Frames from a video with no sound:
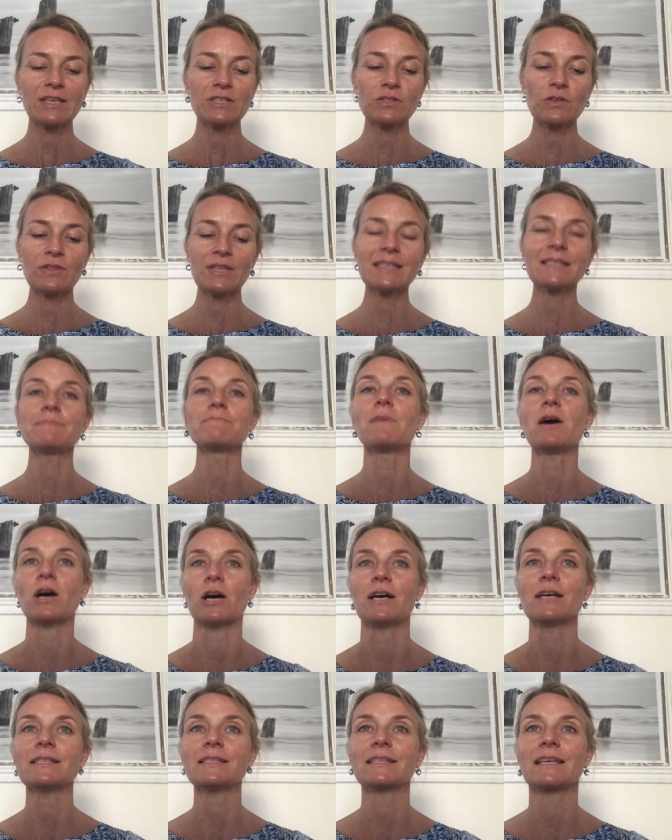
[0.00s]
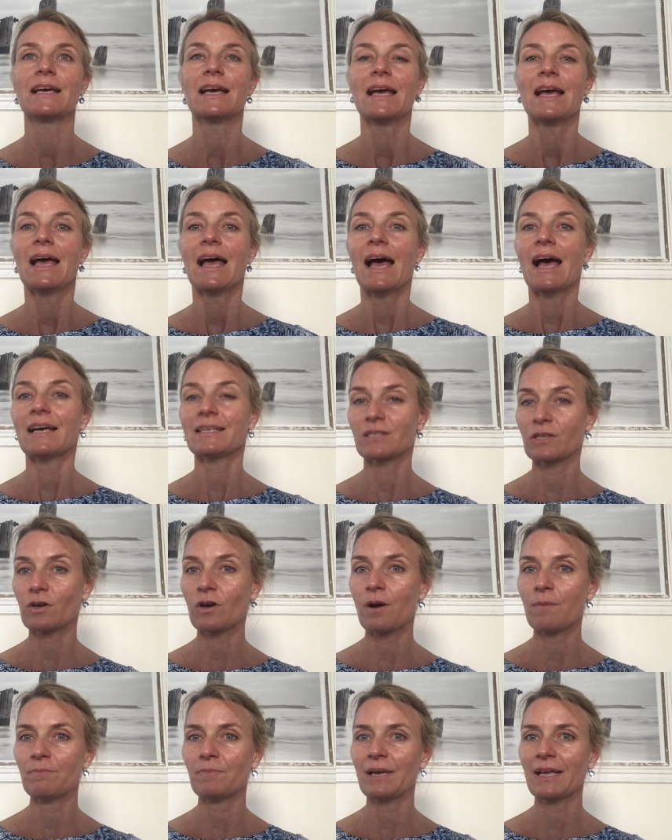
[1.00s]
So this mask has a
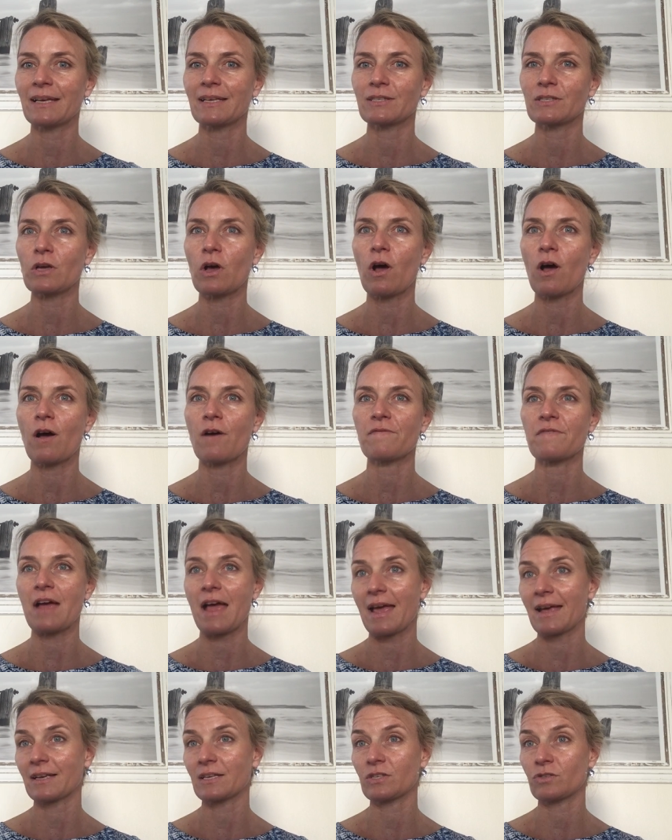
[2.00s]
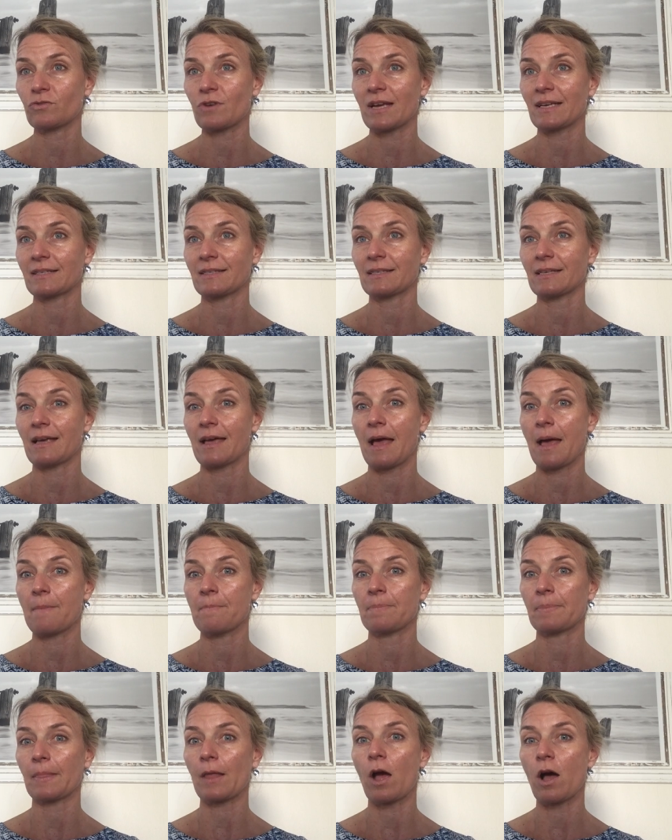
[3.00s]
complex of extracts
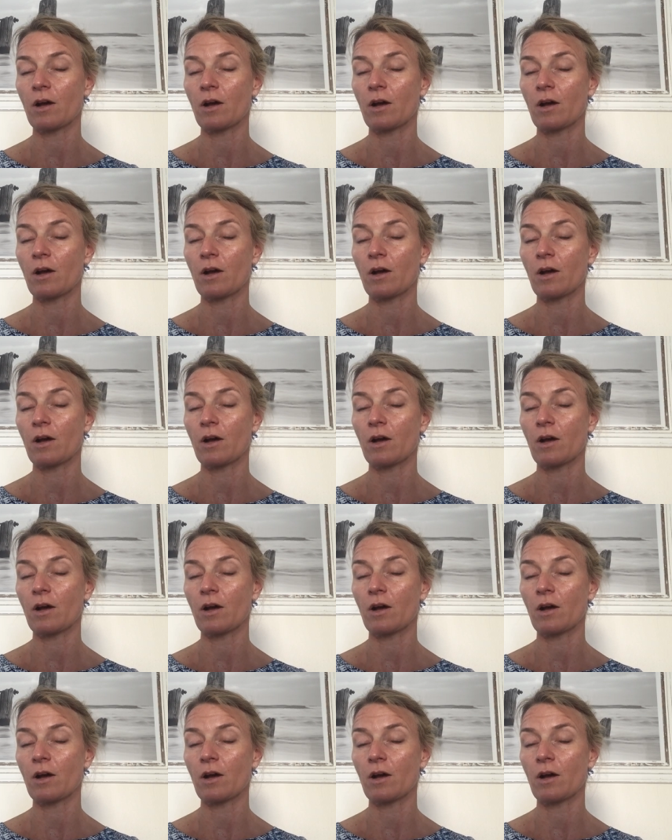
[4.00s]
um,